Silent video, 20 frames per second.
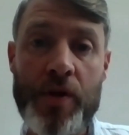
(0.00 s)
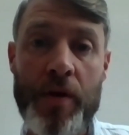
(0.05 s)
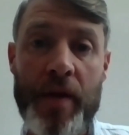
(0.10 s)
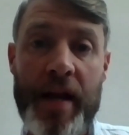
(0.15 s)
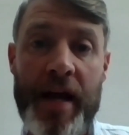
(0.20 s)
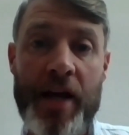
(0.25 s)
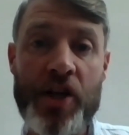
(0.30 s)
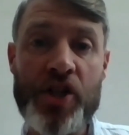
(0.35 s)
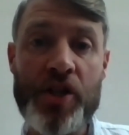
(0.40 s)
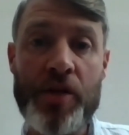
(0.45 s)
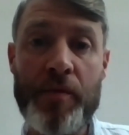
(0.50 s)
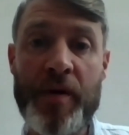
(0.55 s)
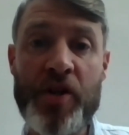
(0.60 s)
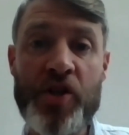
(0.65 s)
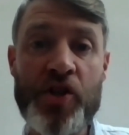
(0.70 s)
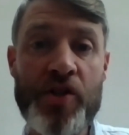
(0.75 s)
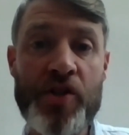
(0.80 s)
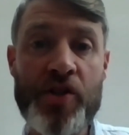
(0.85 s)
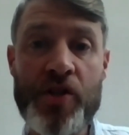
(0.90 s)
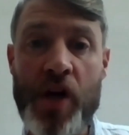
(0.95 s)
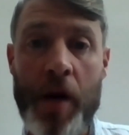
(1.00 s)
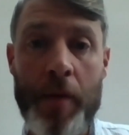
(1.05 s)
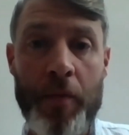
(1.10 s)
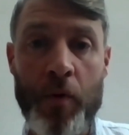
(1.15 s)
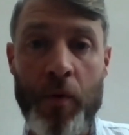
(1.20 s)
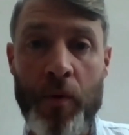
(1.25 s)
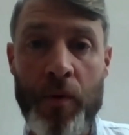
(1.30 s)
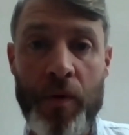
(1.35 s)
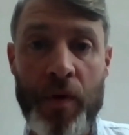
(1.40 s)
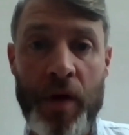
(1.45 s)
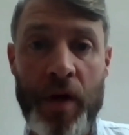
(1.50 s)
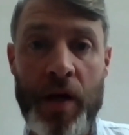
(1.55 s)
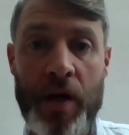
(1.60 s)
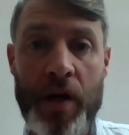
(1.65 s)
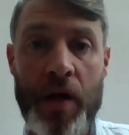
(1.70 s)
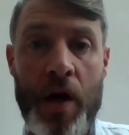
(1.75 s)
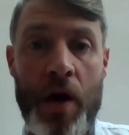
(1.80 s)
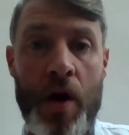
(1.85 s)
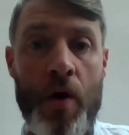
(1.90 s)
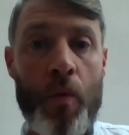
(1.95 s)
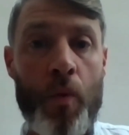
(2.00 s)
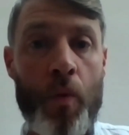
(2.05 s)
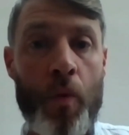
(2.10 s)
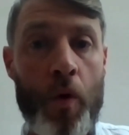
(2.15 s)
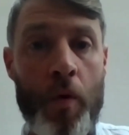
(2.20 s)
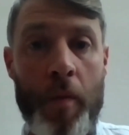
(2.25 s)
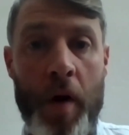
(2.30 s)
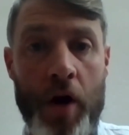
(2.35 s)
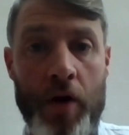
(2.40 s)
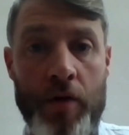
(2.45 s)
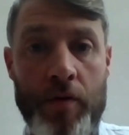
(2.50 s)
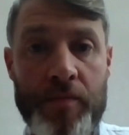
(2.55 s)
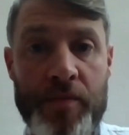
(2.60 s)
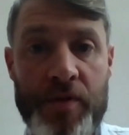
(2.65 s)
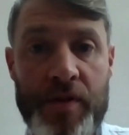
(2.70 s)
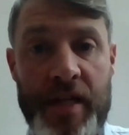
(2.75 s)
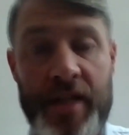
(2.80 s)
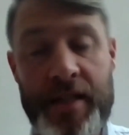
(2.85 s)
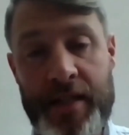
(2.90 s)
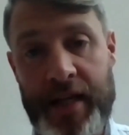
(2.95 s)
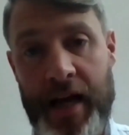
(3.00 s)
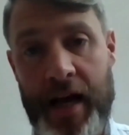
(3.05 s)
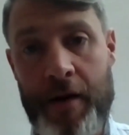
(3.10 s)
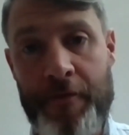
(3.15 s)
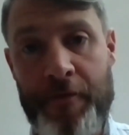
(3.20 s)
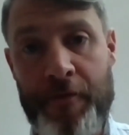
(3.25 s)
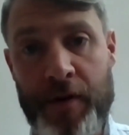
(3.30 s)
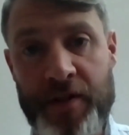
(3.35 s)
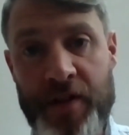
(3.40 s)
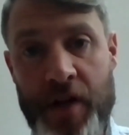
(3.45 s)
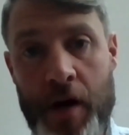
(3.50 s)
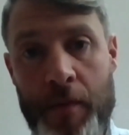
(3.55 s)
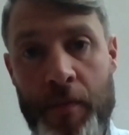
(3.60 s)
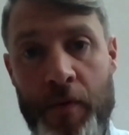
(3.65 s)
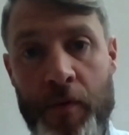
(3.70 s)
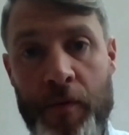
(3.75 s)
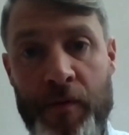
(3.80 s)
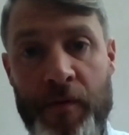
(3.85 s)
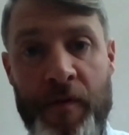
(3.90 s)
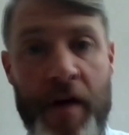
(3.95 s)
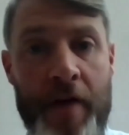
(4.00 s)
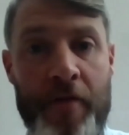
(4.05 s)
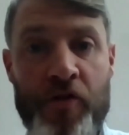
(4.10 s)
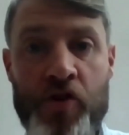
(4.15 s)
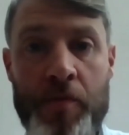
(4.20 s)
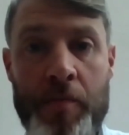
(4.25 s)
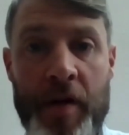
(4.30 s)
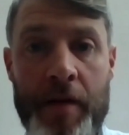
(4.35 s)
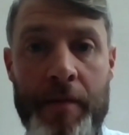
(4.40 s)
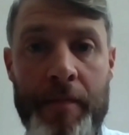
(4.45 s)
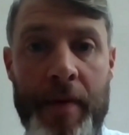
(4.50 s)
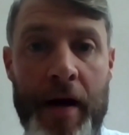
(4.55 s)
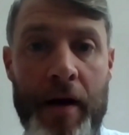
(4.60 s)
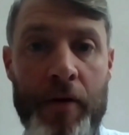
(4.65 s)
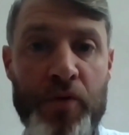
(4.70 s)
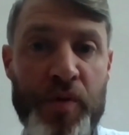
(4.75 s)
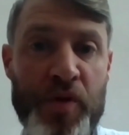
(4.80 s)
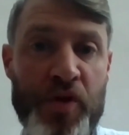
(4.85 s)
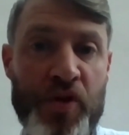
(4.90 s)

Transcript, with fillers: so that actually we should double the warm homes discount, for example, five hundred million pounds.